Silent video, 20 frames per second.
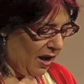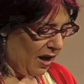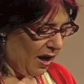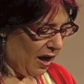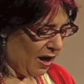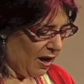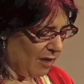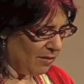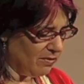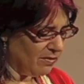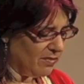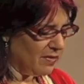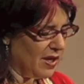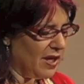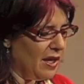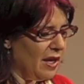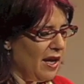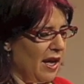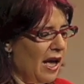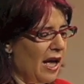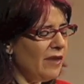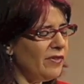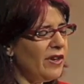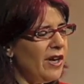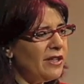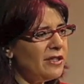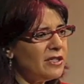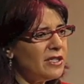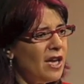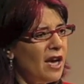Um, I've
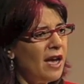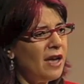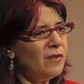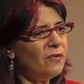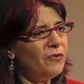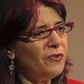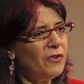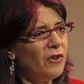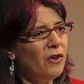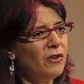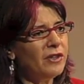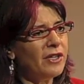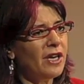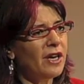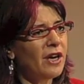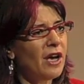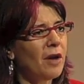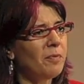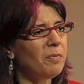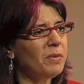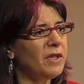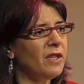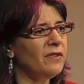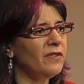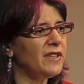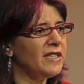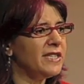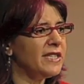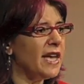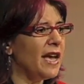got time for only a couple of
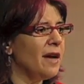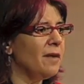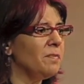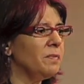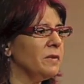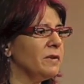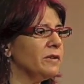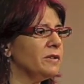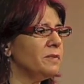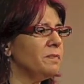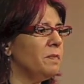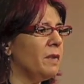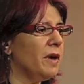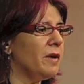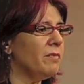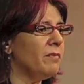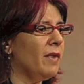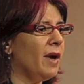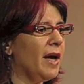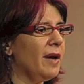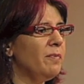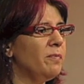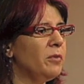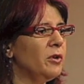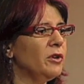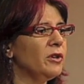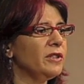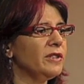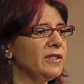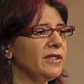examples, but my
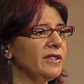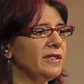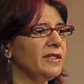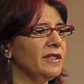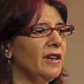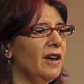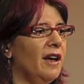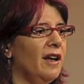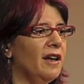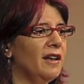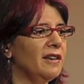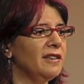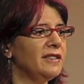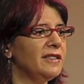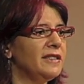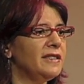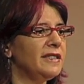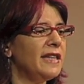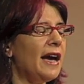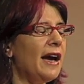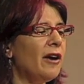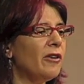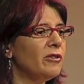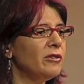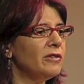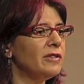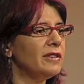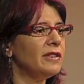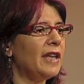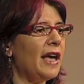books, uh,
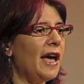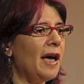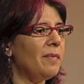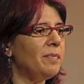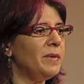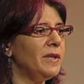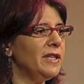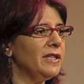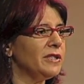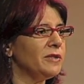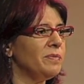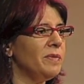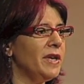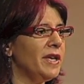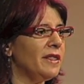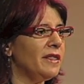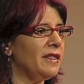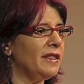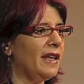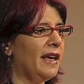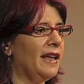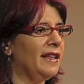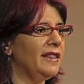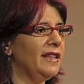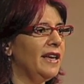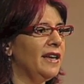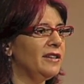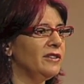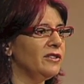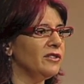Doubt, The Happiness Myth, and
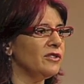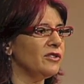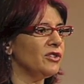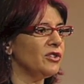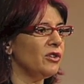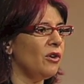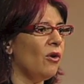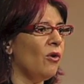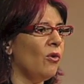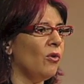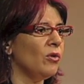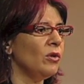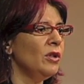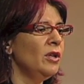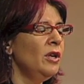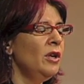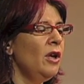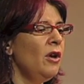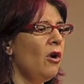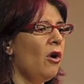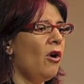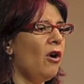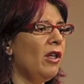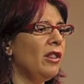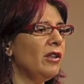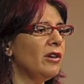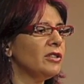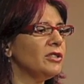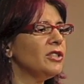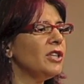The End of the Soul,
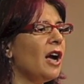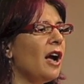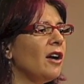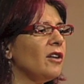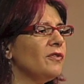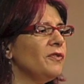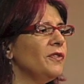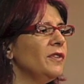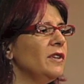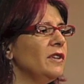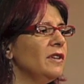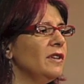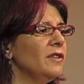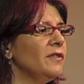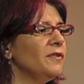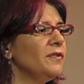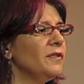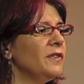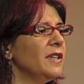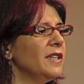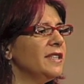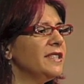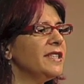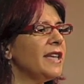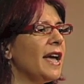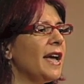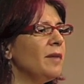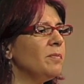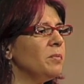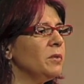all are chock full of
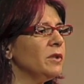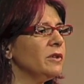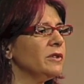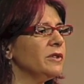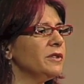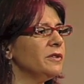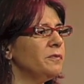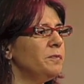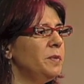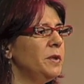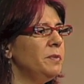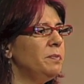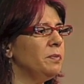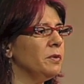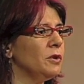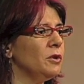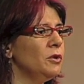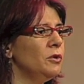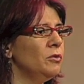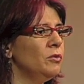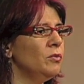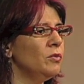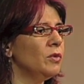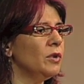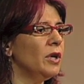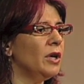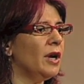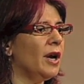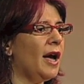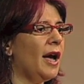examples of people who
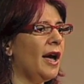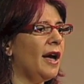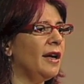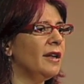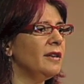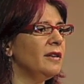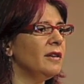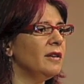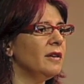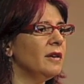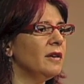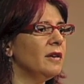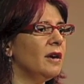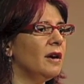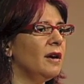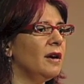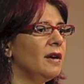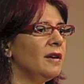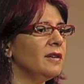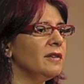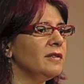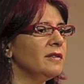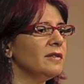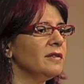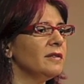had, uh,